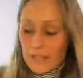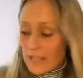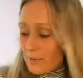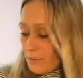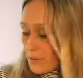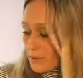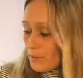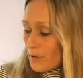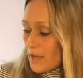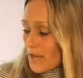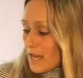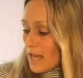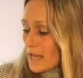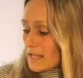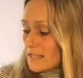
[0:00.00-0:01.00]
to keep you
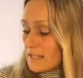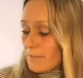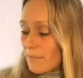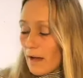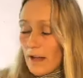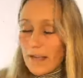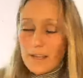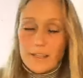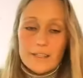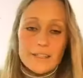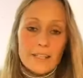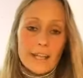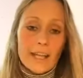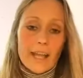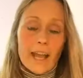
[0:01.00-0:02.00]
inspired.
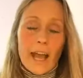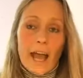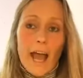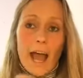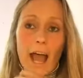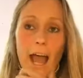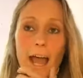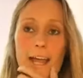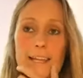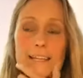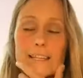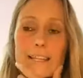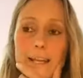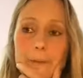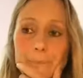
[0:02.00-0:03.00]

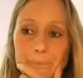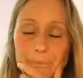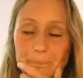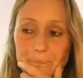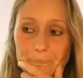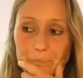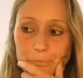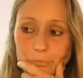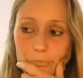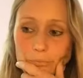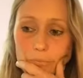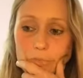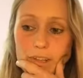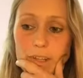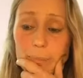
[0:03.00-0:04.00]
And
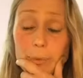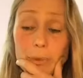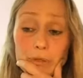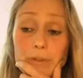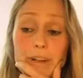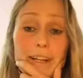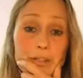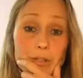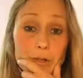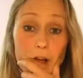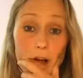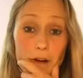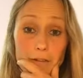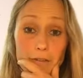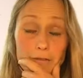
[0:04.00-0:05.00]
the book really
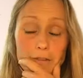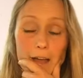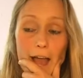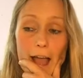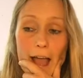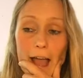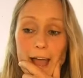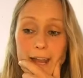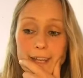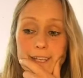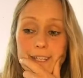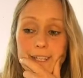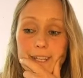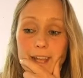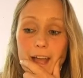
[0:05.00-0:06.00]
took off,
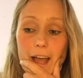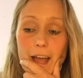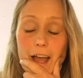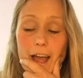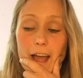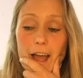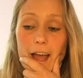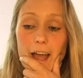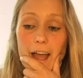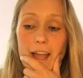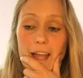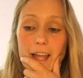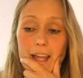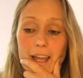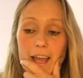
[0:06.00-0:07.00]
and
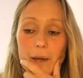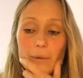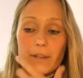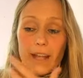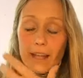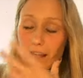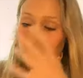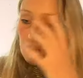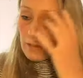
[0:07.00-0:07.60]
I would get